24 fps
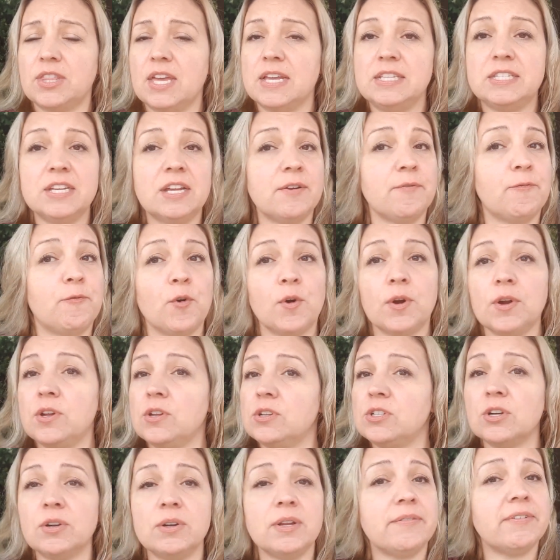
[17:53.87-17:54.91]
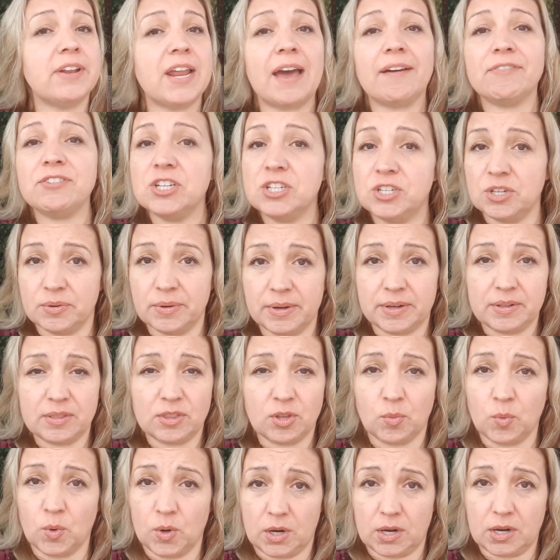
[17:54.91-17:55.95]
They did it for you. You don't even have to do
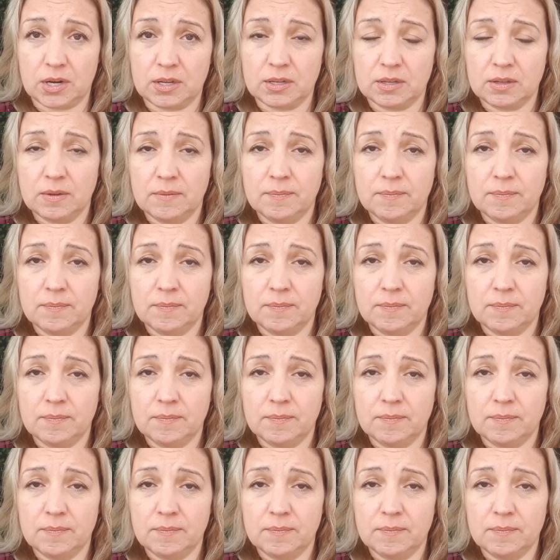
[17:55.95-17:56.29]
the work.